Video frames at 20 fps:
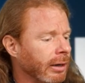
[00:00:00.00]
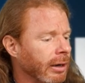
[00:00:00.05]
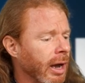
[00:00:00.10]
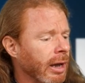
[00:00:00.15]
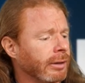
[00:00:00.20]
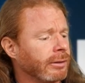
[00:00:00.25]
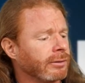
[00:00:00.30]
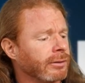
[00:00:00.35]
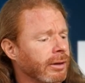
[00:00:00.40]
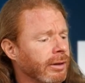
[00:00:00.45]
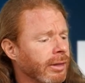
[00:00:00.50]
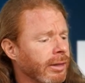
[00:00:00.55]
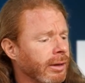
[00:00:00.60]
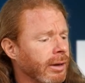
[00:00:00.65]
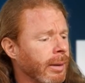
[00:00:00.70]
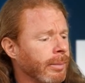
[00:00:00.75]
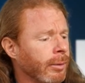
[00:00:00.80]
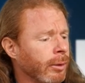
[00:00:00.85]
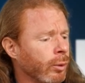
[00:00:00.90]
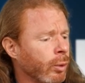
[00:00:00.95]
guns are the
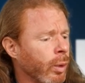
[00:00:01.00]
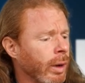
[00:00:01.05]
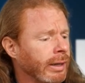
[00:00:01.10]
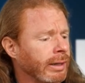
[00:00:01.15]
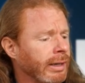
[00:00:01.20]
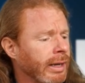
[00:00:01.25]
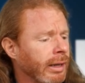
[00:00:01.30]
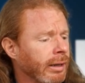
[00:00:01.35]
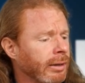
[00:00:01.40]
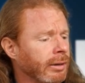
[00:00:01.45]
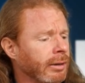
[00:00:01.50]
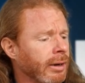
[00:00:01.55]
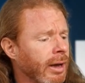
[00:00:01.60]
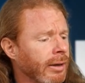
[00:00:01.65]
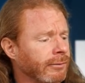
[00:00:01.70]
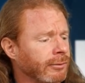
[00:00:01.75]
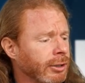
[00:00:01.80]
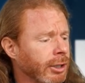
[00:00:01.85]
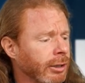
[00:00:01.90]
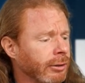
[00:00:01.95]
number one killer
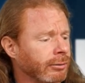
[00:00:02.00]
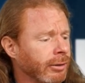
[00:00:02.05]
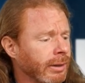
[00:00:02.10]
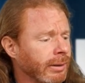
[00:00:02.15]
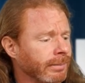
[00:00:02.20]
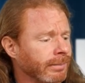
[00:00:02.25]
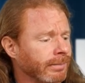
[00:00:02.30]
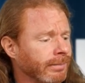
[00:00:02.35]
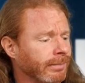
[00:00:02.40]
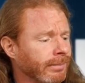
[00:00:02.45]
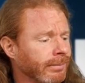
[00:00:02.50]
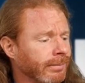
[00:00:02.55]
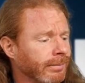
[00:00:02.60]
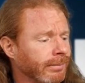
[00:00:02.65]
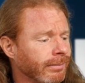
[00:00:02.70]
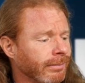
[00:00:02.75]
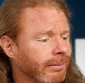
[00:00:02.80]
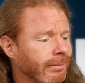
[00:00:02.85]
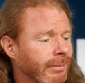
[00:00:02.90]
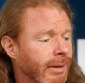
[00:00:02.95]
of children.
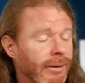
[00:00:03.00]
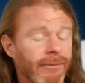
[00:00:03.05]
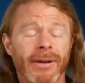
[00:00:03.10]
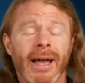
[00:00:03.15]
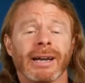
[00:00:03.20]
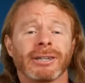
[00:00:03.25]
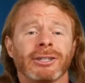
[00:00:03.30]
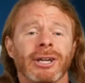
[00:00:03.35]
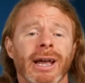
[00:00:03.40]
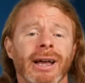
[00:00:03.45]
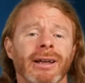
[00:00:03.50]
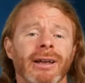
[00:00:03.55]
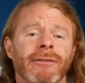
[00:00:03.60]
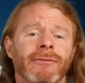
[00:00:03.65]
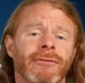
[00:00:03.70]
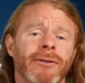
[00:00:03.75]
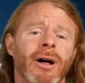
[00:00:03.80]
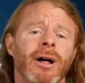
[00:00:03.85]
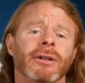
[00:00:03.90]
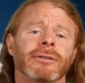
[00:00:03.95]
Fact check,
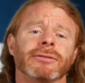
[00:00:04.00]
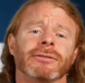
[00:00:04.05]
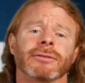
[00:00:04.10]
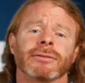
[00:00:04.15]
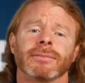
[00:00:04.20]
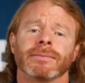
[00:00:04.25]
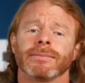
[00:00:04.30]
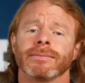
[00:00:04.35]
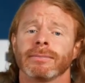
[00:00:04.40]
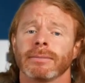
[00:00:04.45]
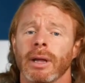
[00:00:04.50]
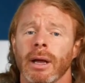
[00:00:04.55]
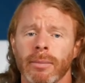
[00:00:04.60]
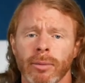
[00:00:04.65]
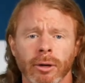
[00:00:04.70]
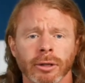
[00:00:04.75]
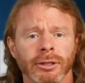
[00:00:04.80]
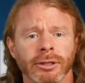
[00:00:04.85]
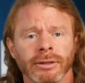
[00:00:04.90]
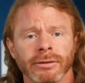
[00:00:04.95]
false.
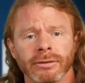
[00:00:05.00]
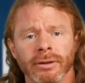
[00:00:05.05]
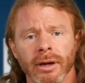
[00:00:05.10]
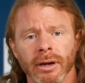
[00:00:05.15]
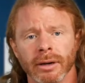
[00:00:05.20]
Abortions